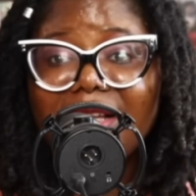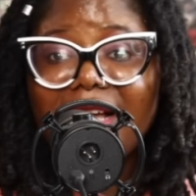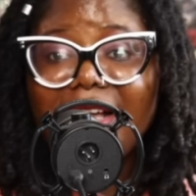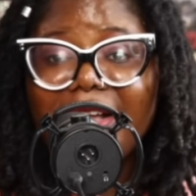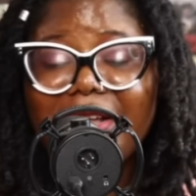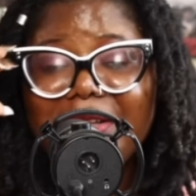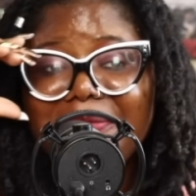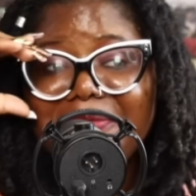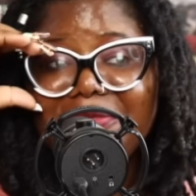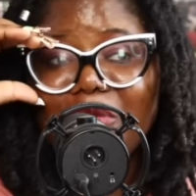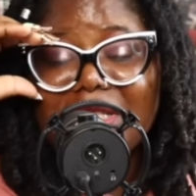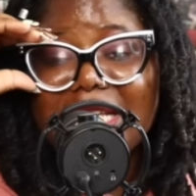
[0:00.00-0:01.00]
um,
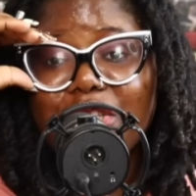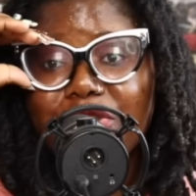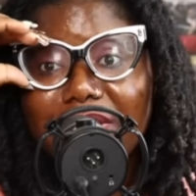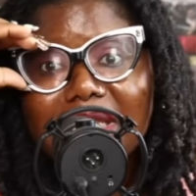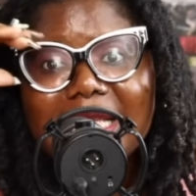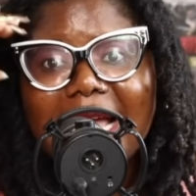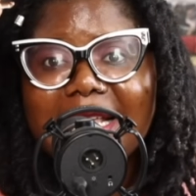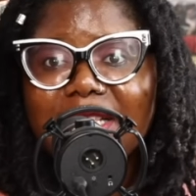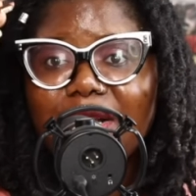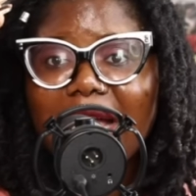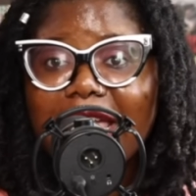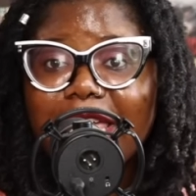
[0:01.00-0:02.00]
wanted to resize
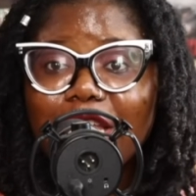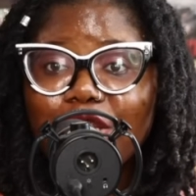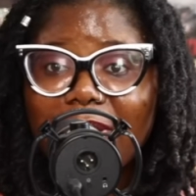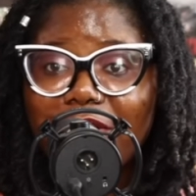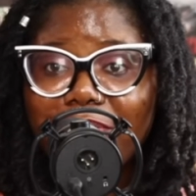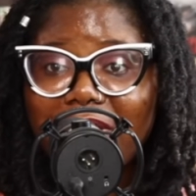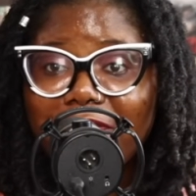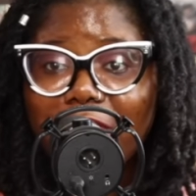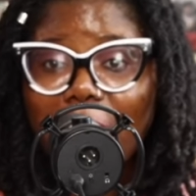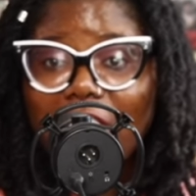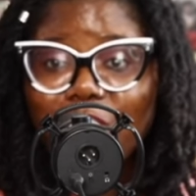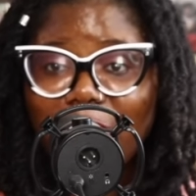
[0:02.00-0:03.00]
the engagement ring
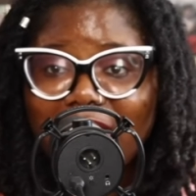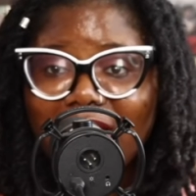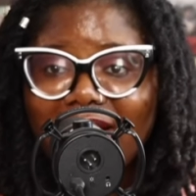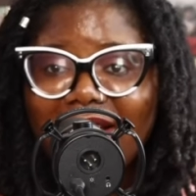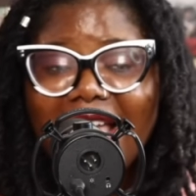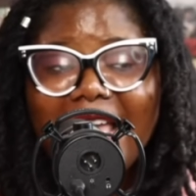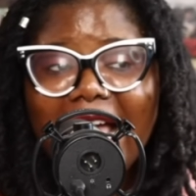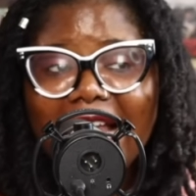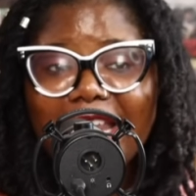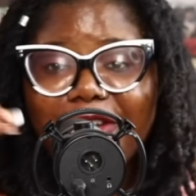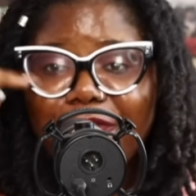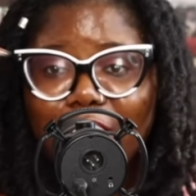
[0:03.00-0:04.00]
for Edwina and
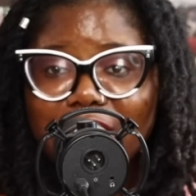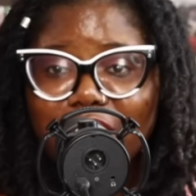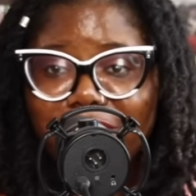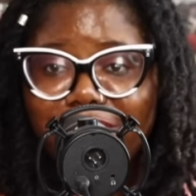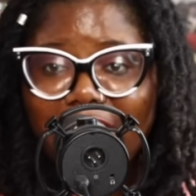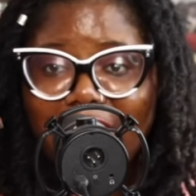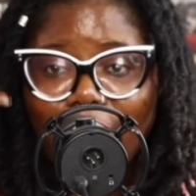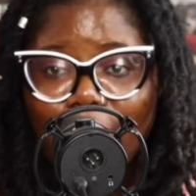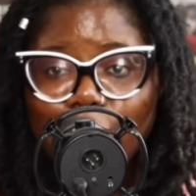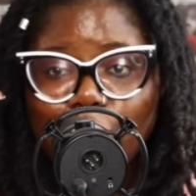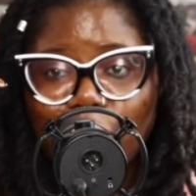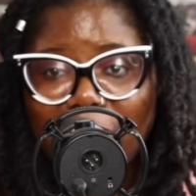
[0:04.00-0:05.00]
then forced the ring
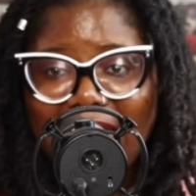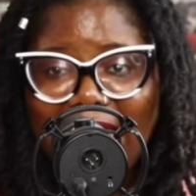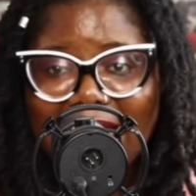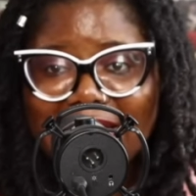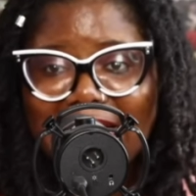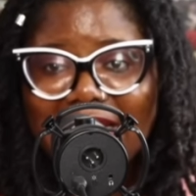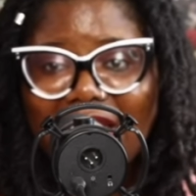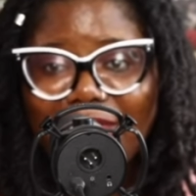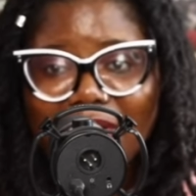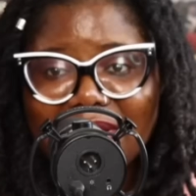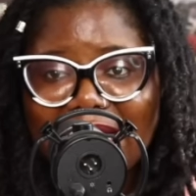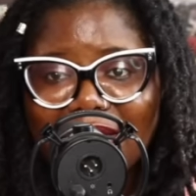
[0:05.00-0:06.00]
onto Kate and gave
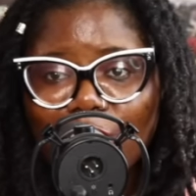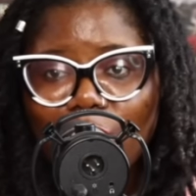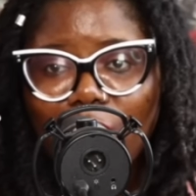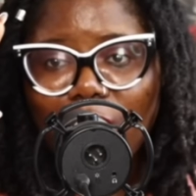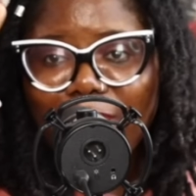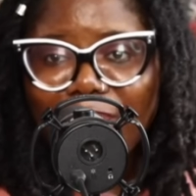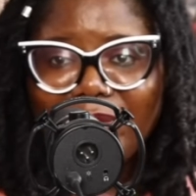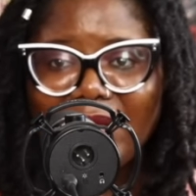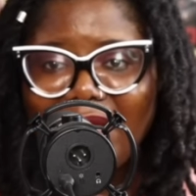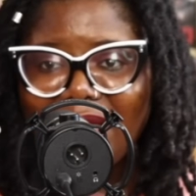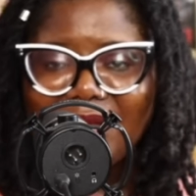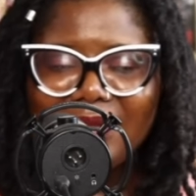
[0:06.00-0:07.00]
us that whole
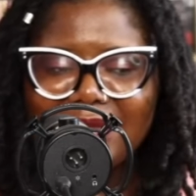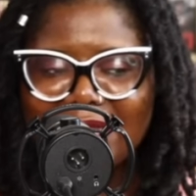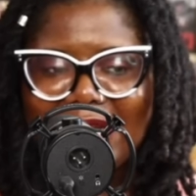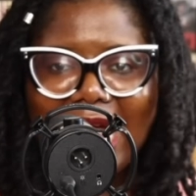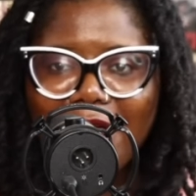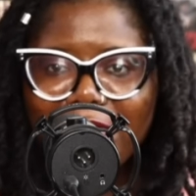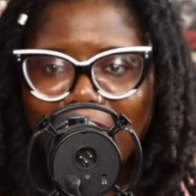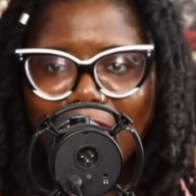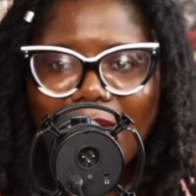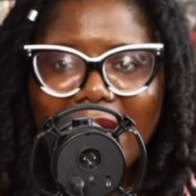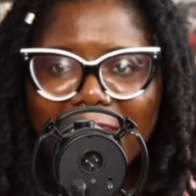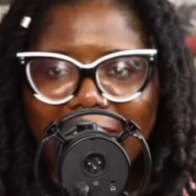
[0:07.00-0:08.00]
scenario
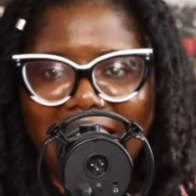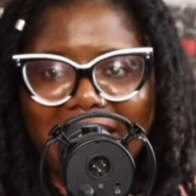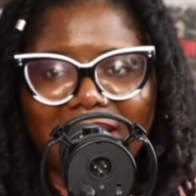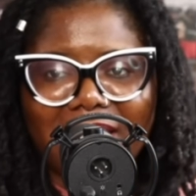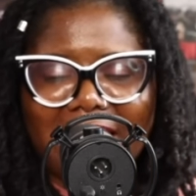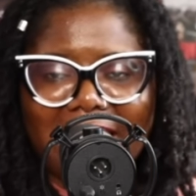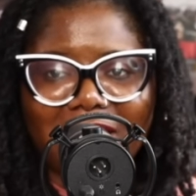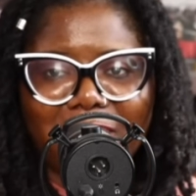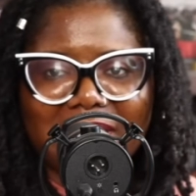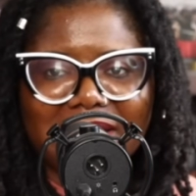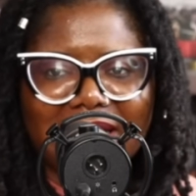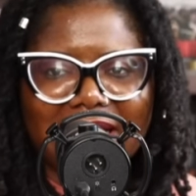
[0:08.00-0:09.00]
whereby Kate
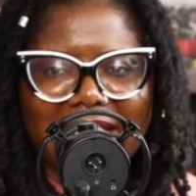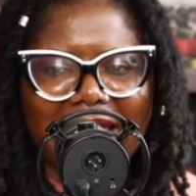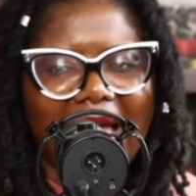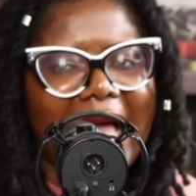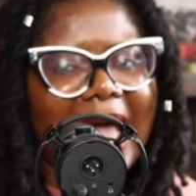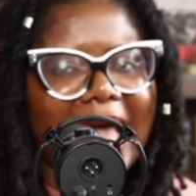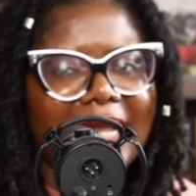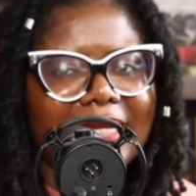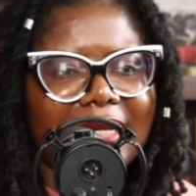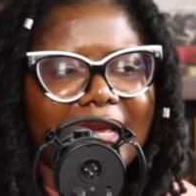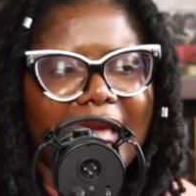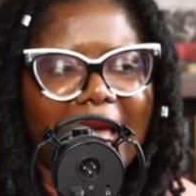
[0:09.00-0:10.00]
basically had
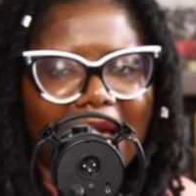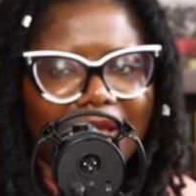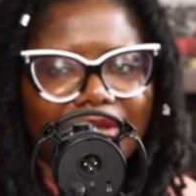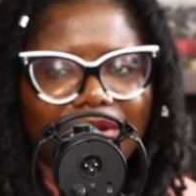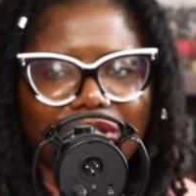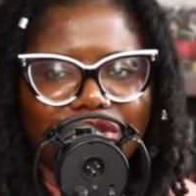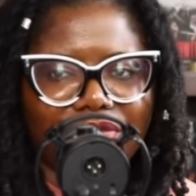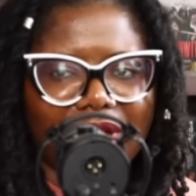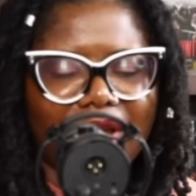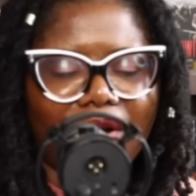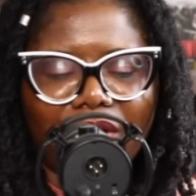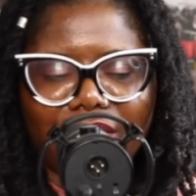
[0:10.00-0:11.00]
Anthony's
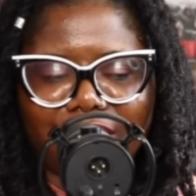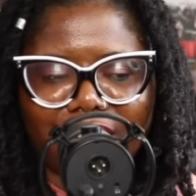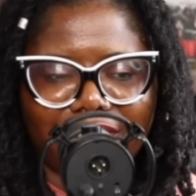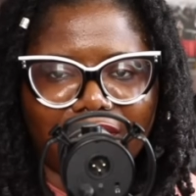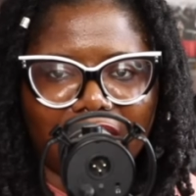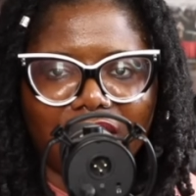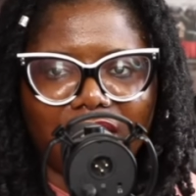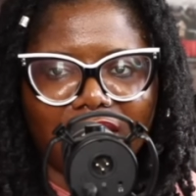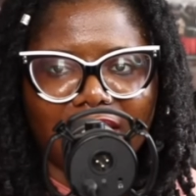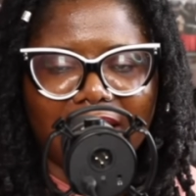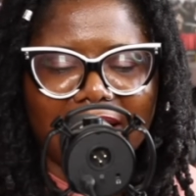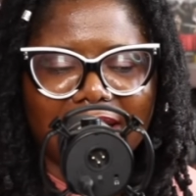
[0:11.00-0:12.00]
ring on her
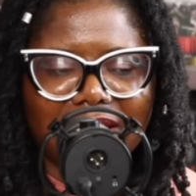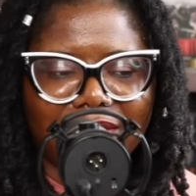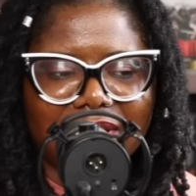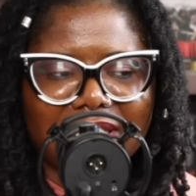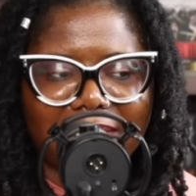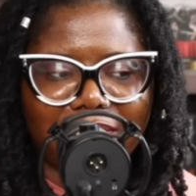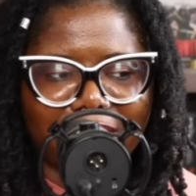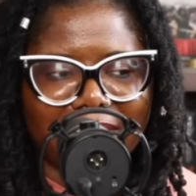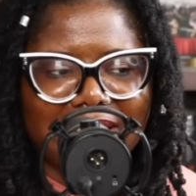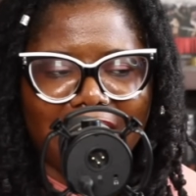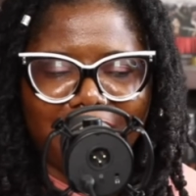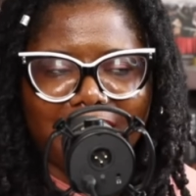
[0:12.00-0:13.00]
finger, and there was that
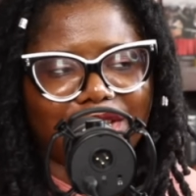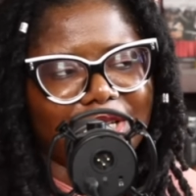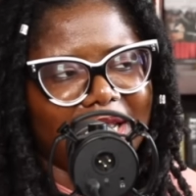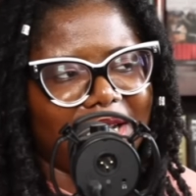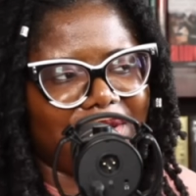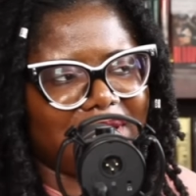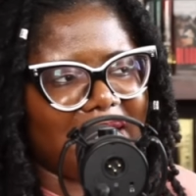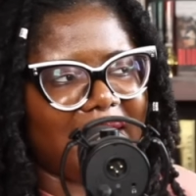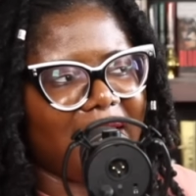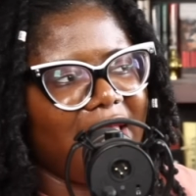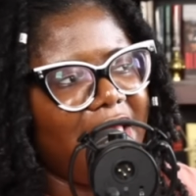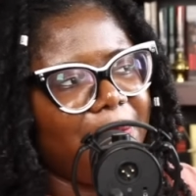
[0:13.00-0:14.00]
moment, that connection, and I was
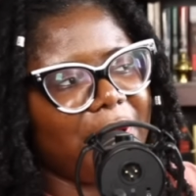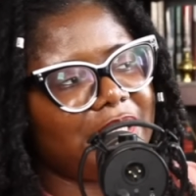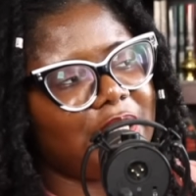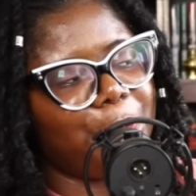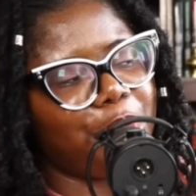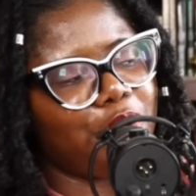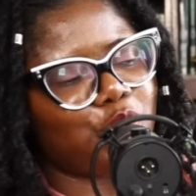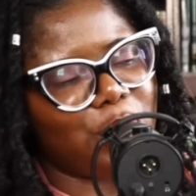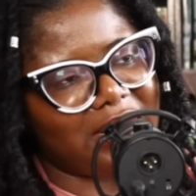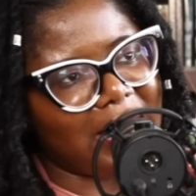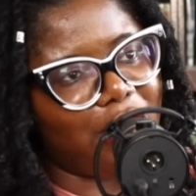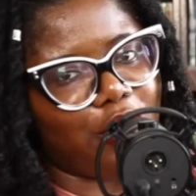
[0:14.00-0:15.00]
like, Mr. Brooks, we
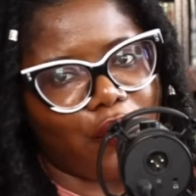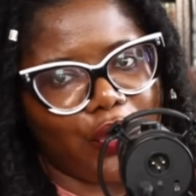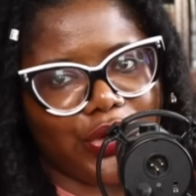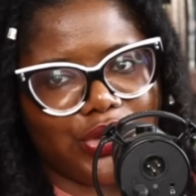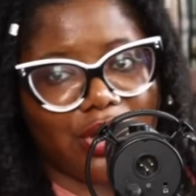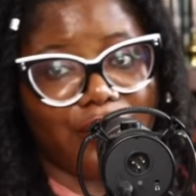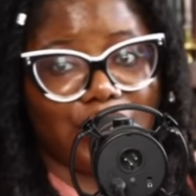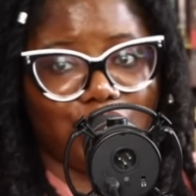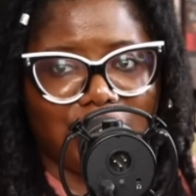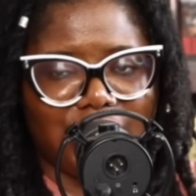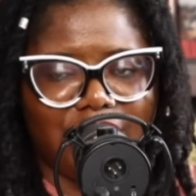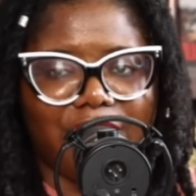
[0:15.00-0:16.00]
thank you for your service.
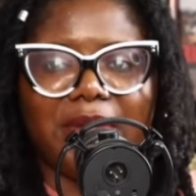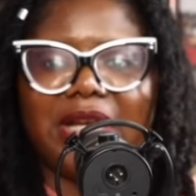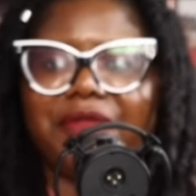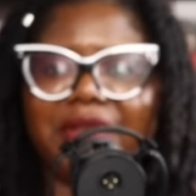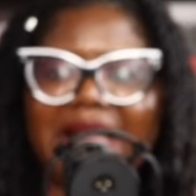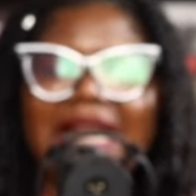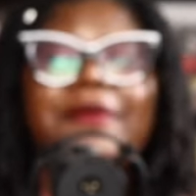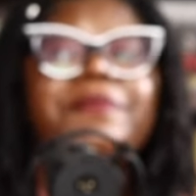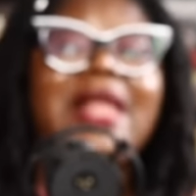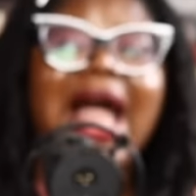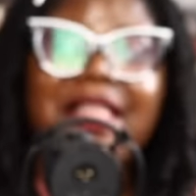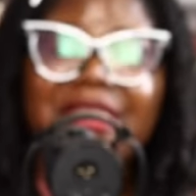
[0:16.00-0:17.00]
You deserve money for that.
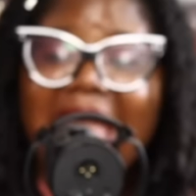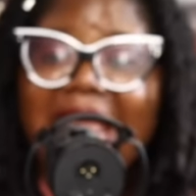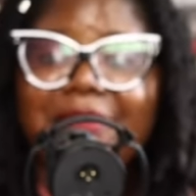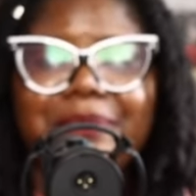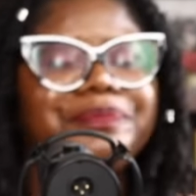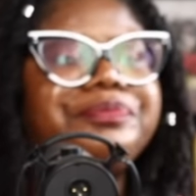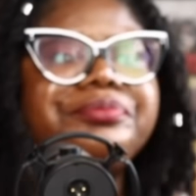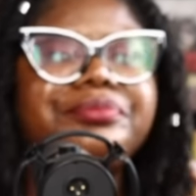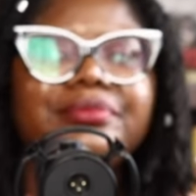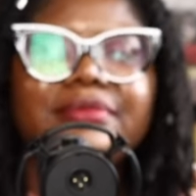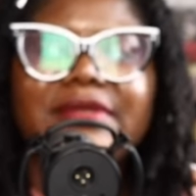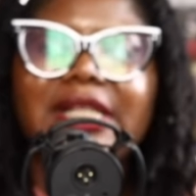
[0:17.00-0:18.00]
And then
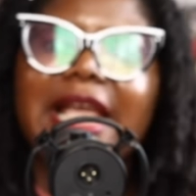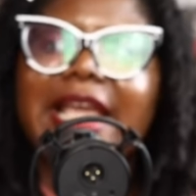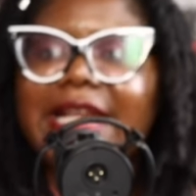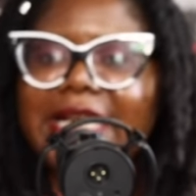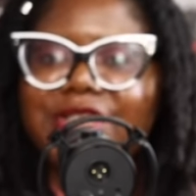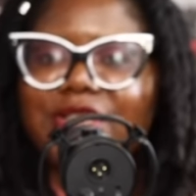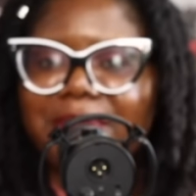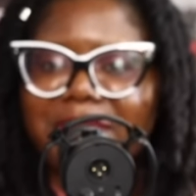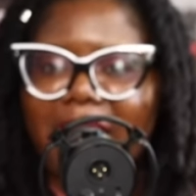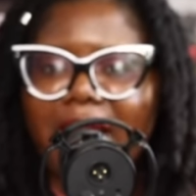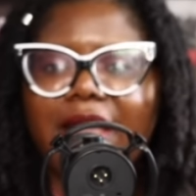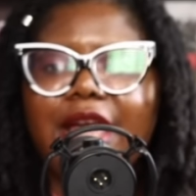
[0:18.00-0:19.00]
it didn't stop
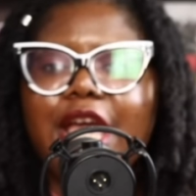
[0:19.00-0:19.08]
there.